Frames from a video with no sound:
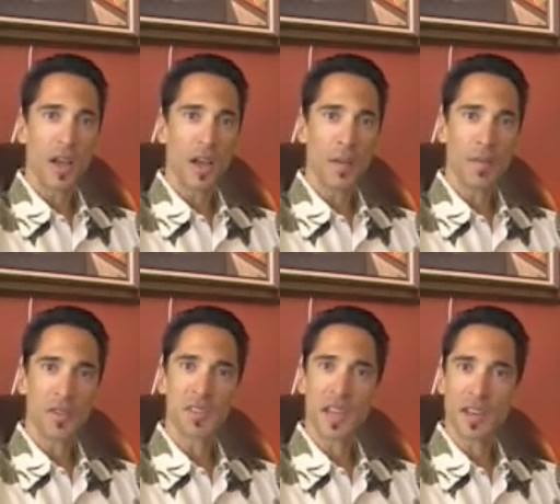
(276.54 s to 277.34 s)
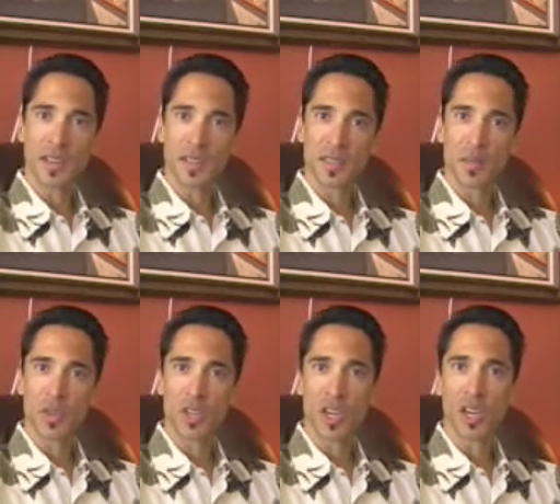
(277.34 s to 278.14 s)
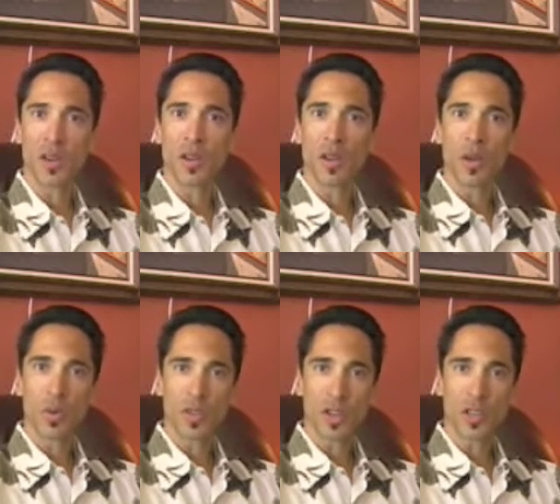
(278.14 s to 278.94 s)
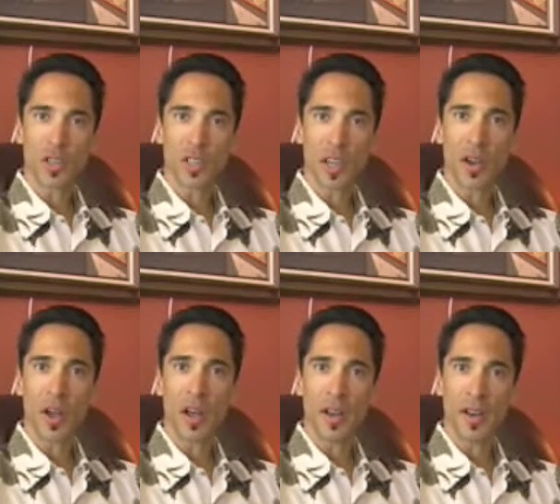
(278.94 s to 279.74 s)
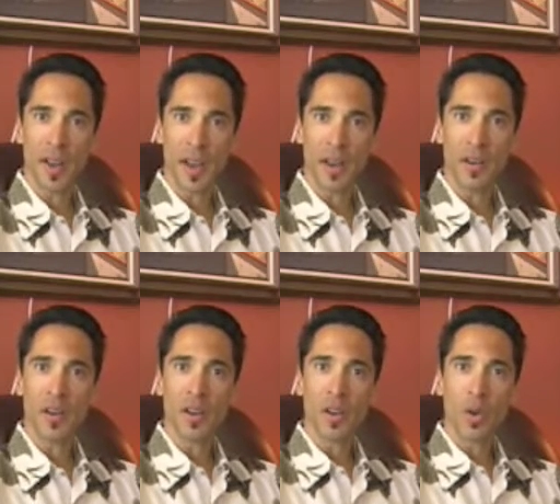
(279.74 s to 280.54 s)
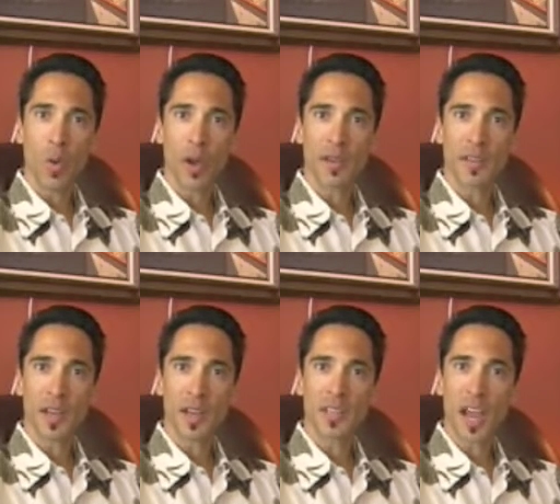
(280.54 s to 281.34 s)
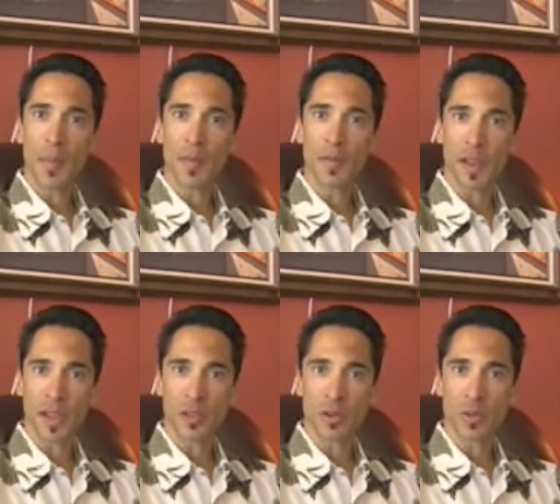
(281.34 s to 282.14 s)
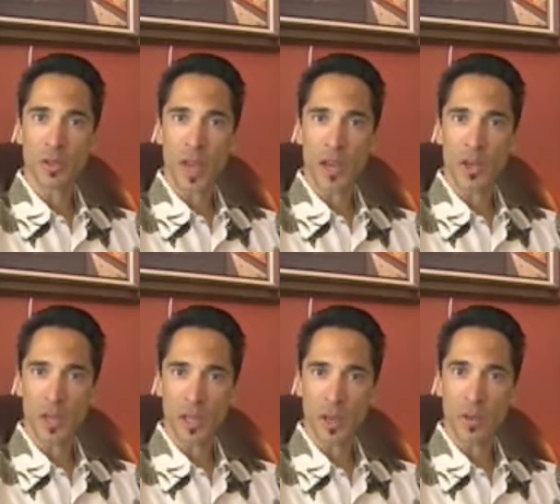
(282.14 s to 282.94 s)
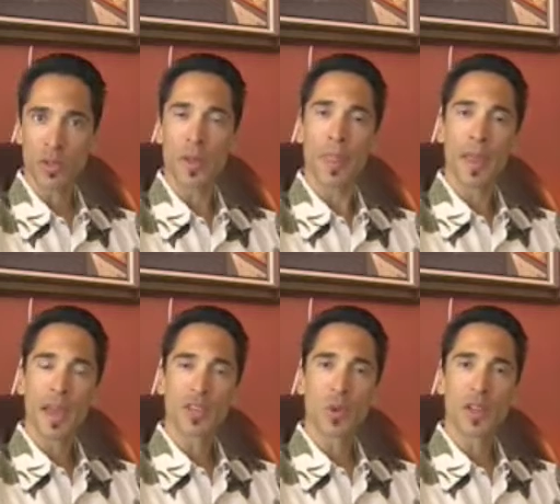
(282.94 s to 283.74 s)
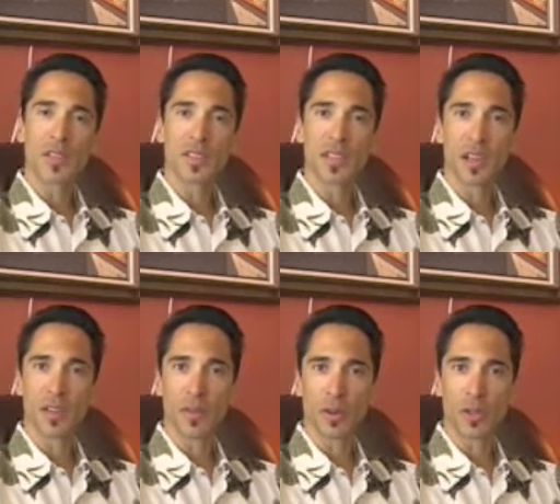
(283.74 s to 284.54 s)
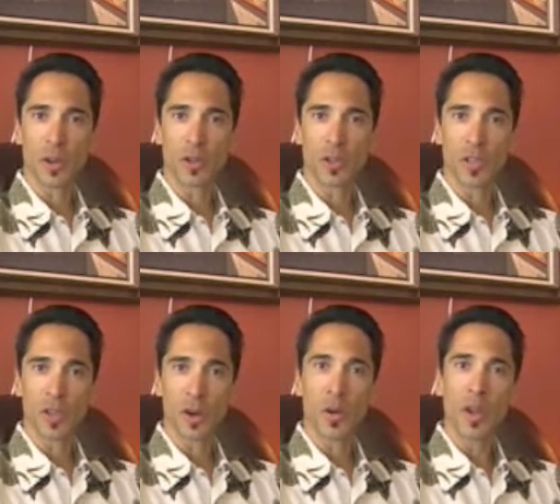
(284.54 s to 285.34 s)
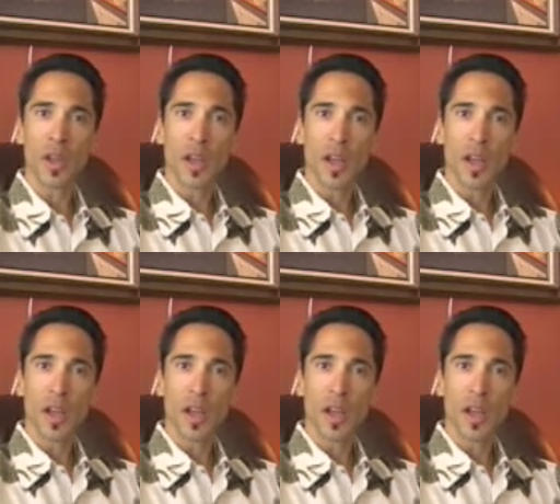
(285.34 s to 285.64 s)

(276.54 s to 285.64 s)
the settings the machine was actually set on, and what type of laser was actually used, as well as the skill of your surgeon. So